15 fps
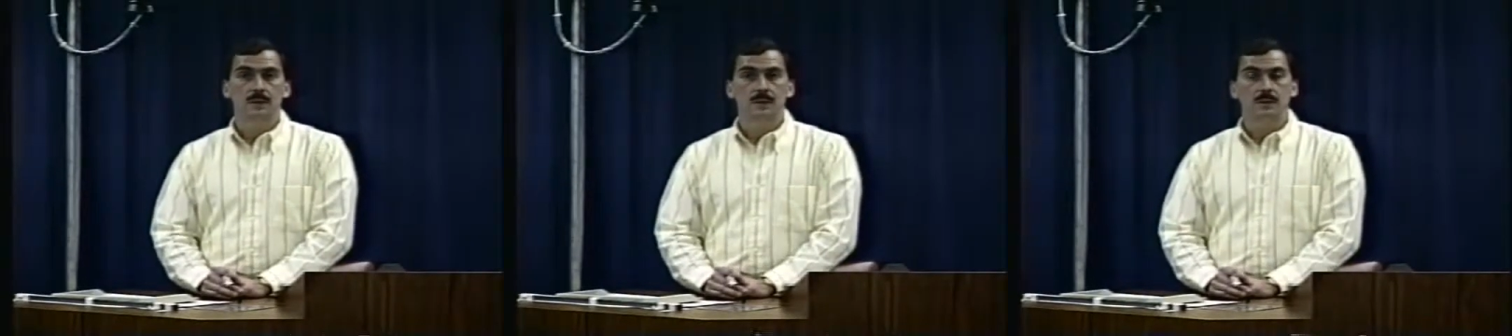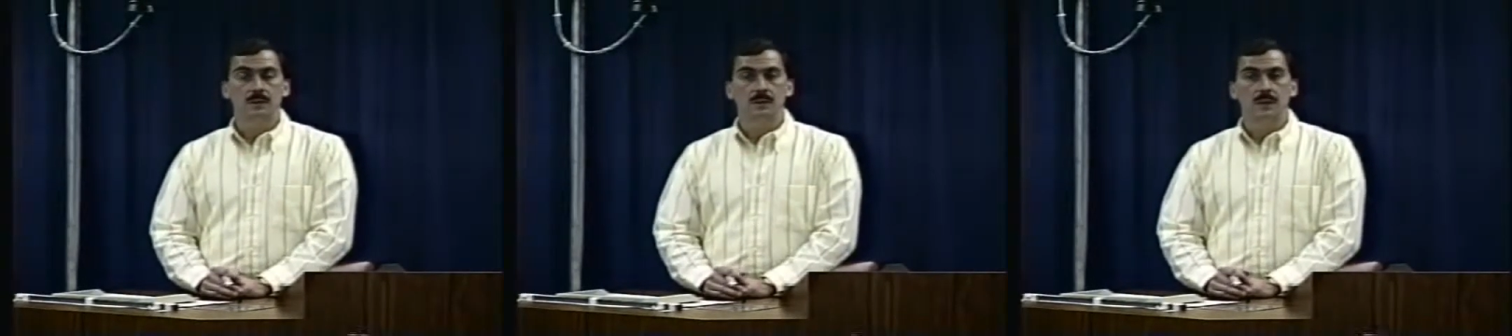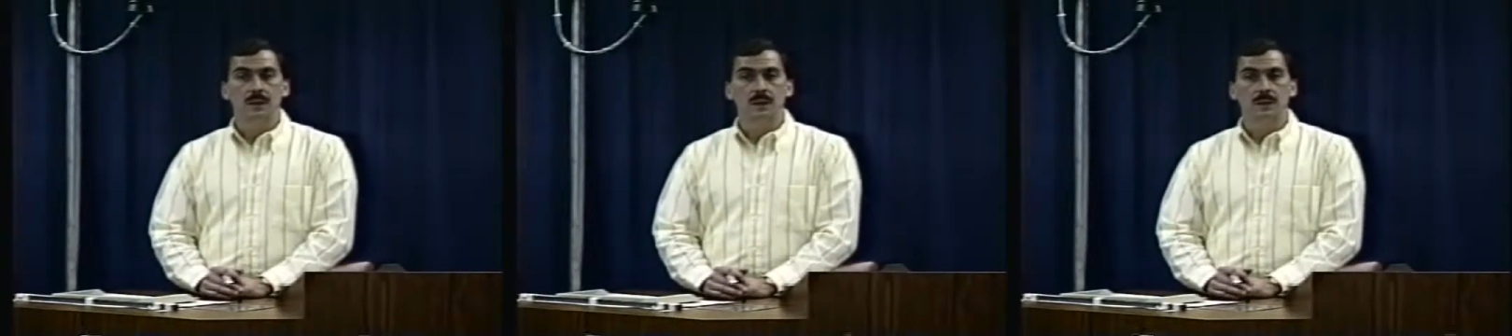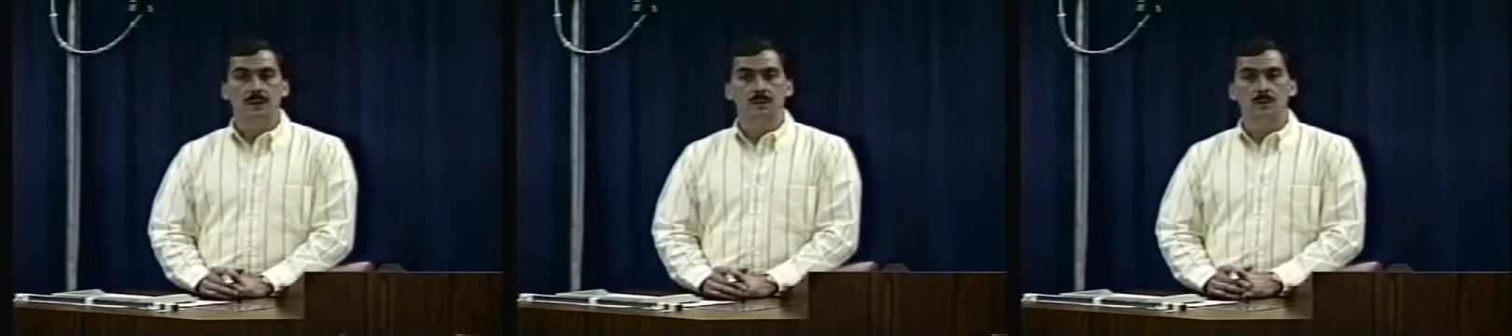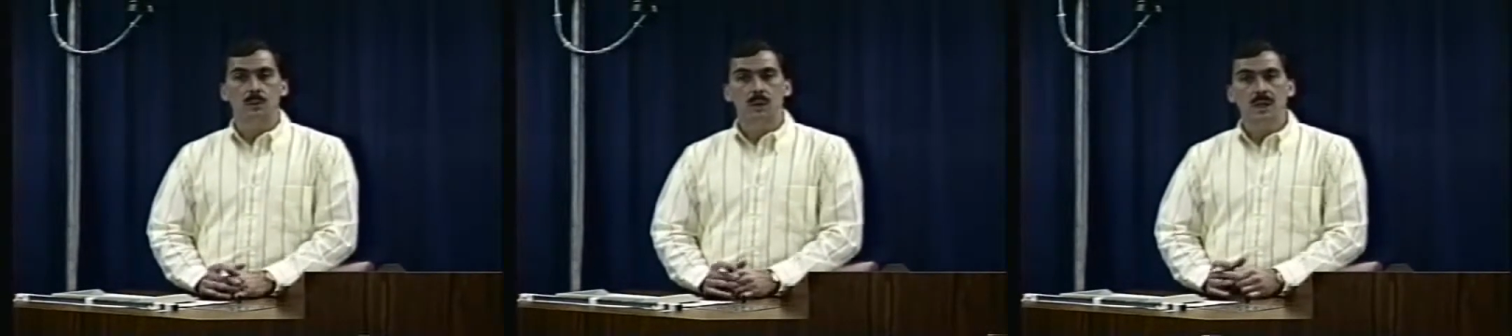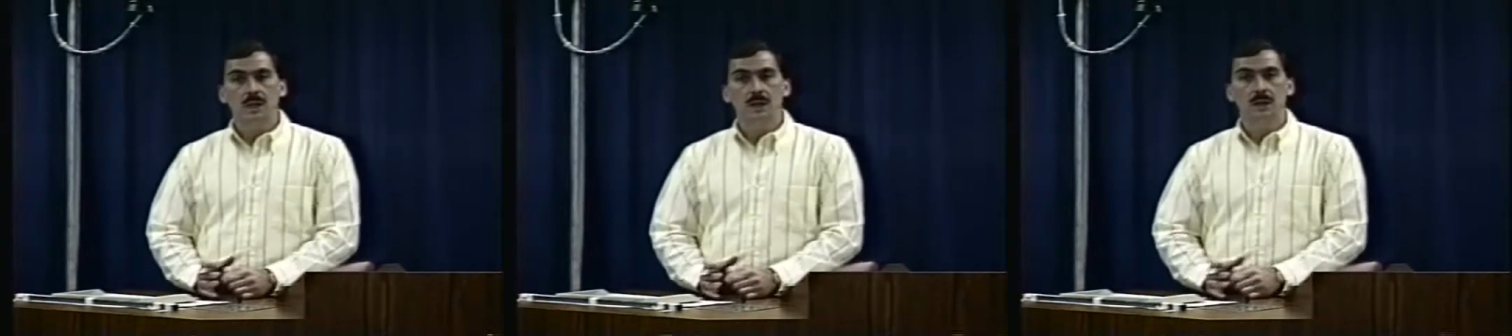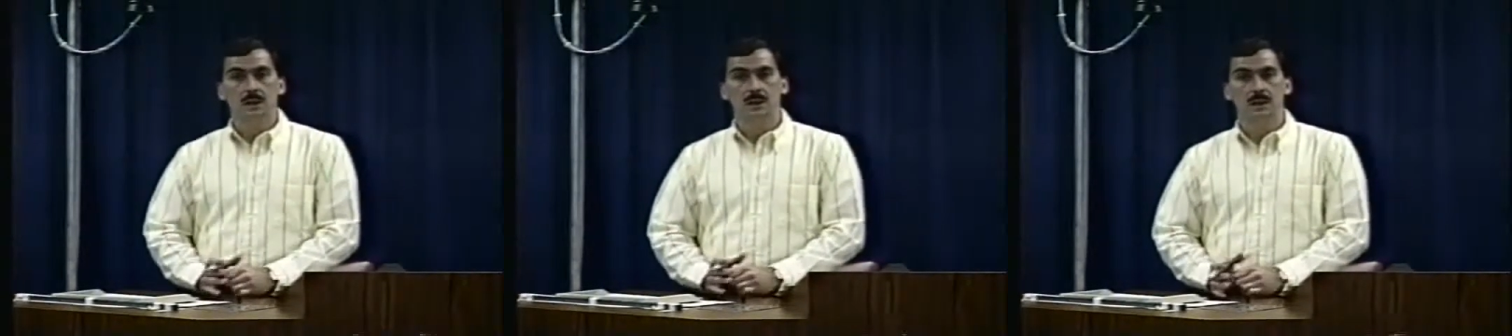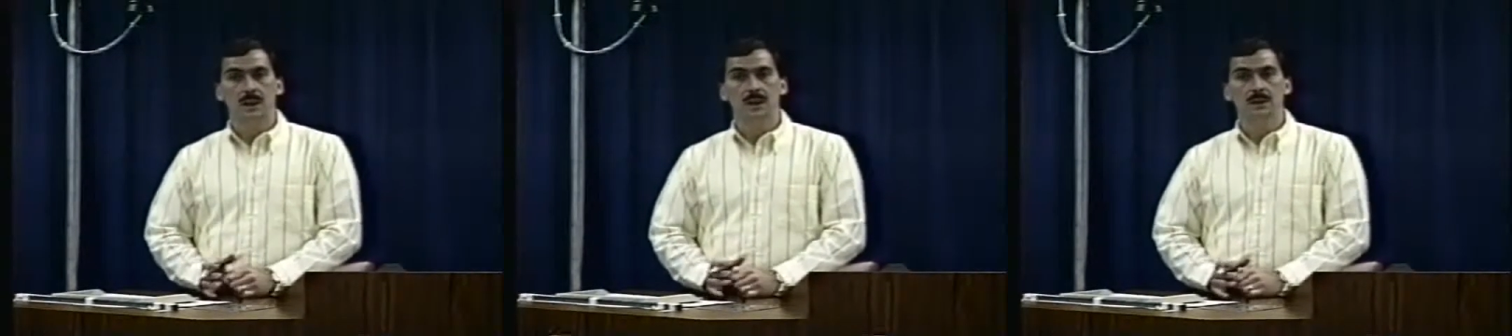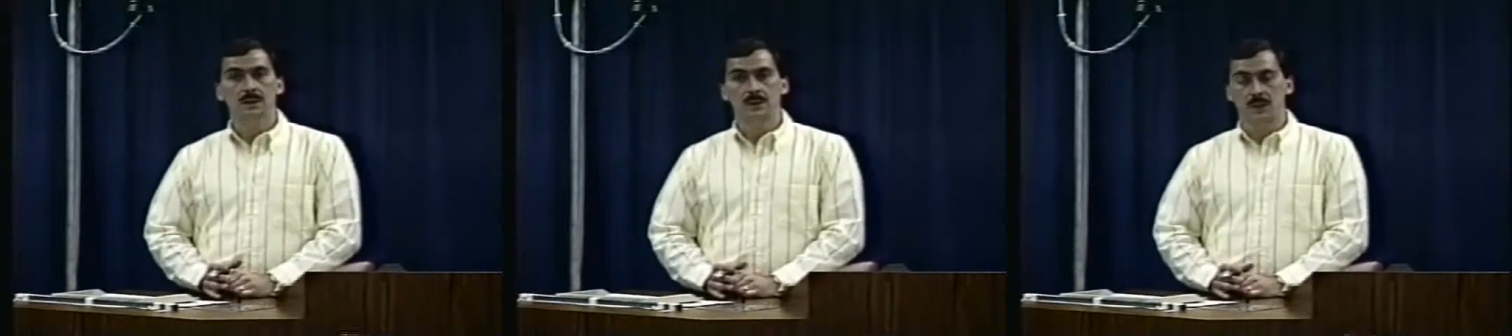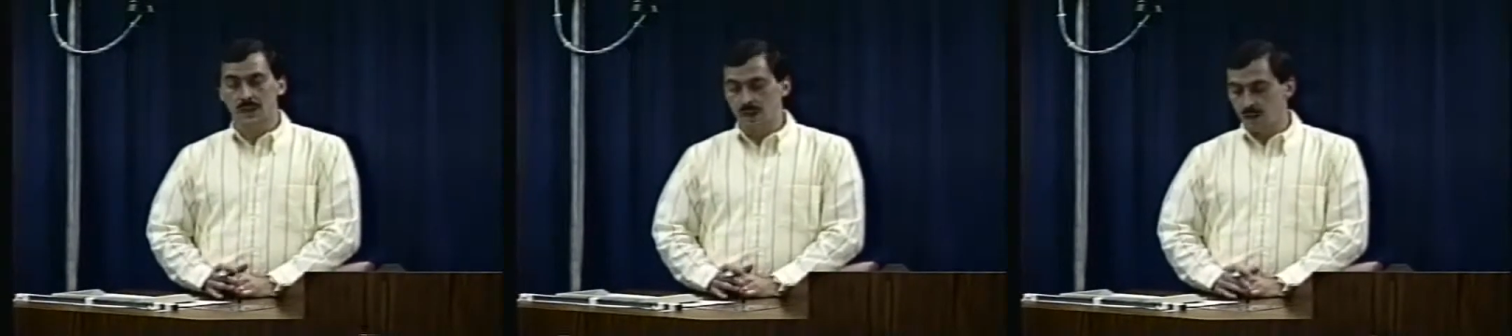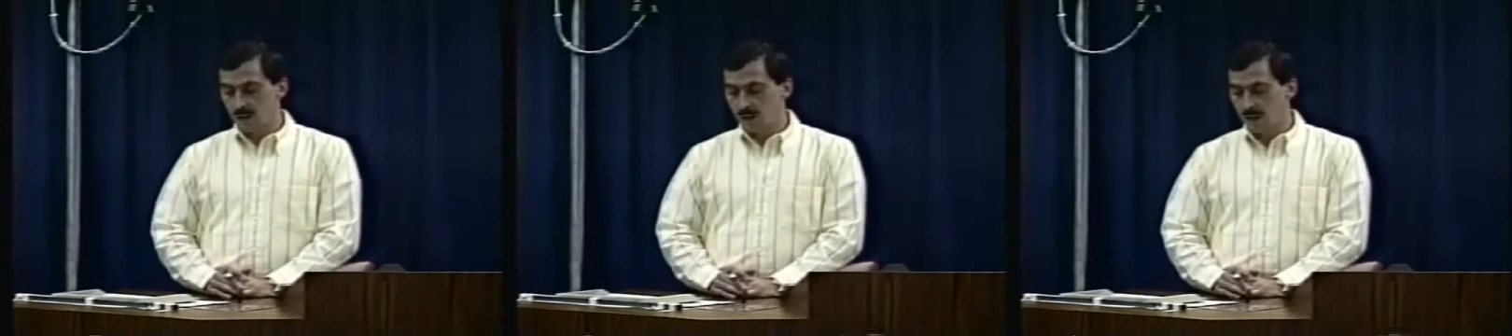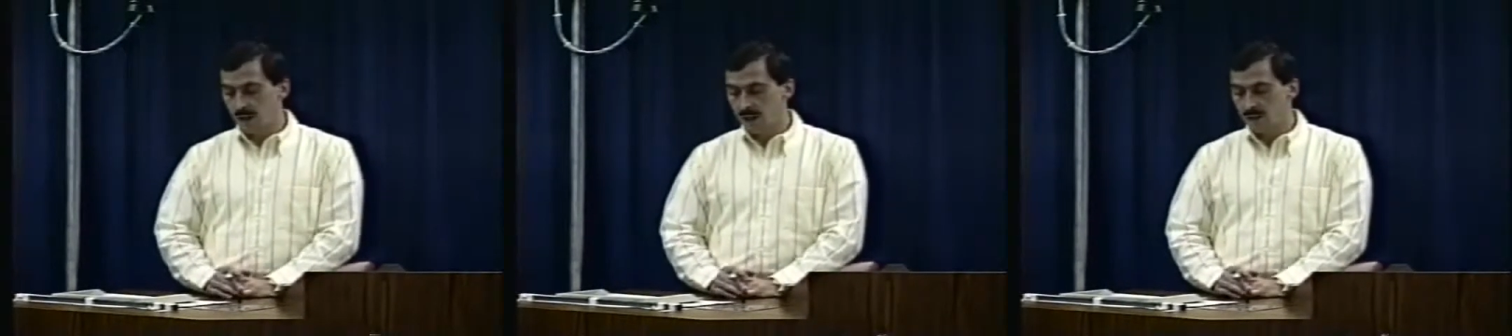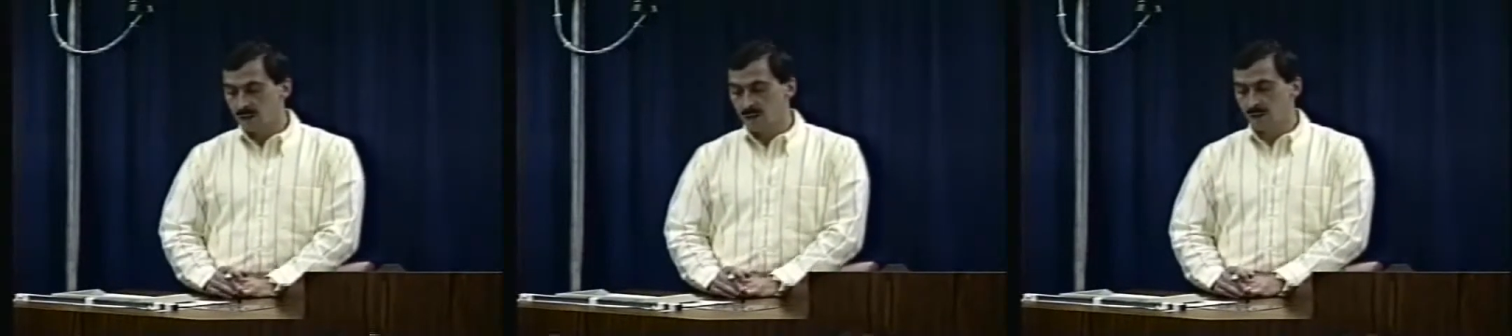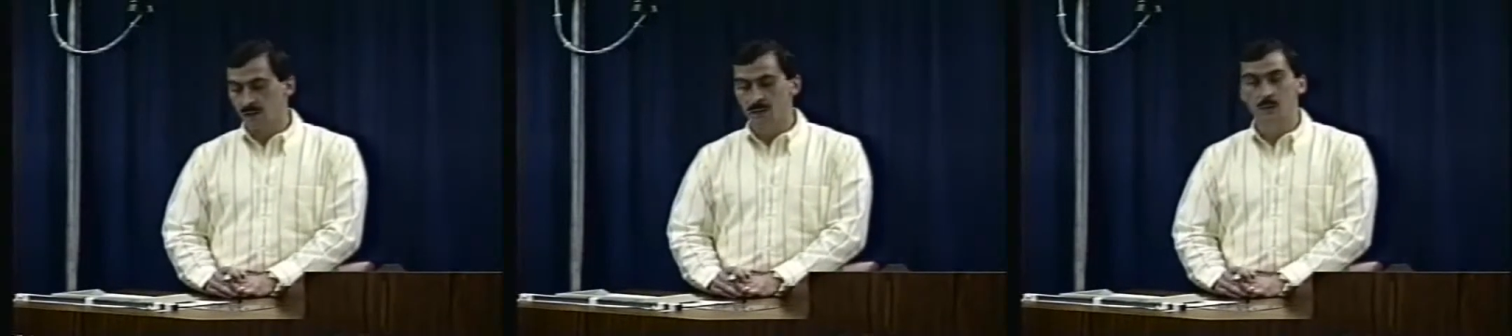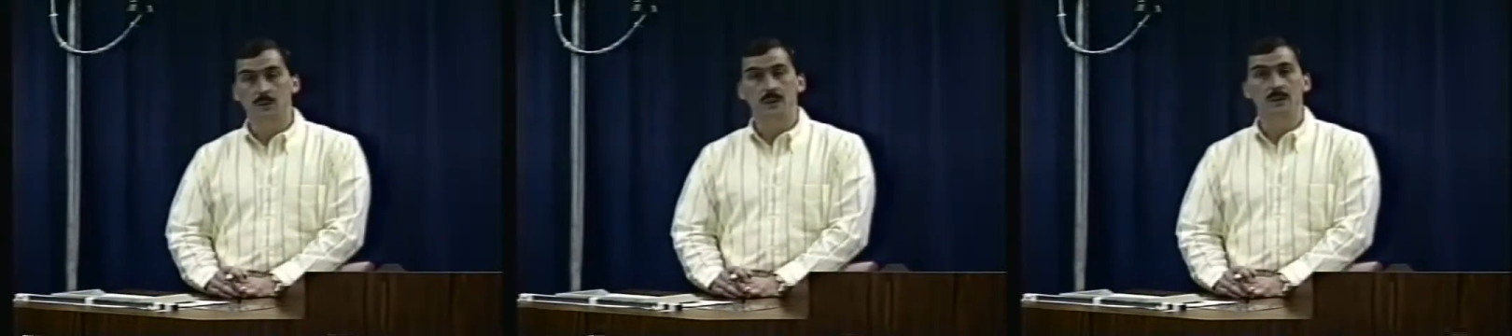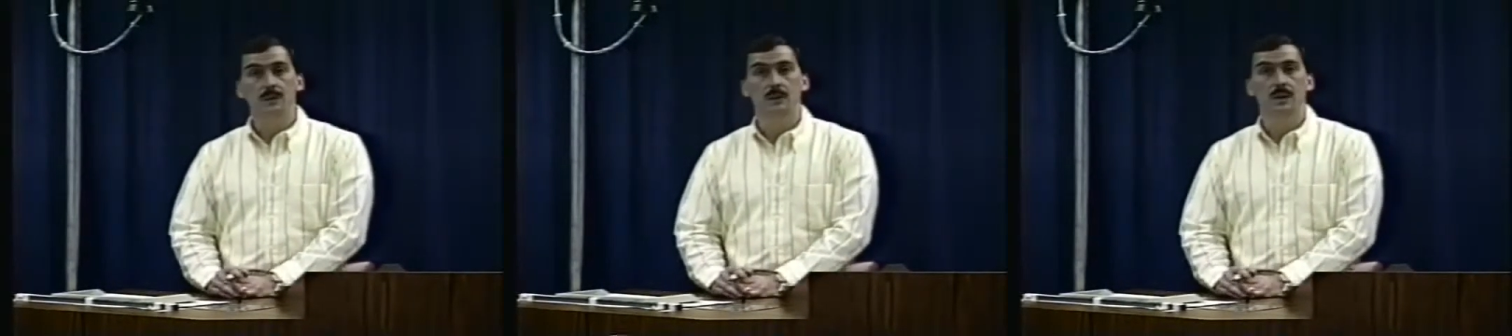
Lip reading: The weak analogy here has to do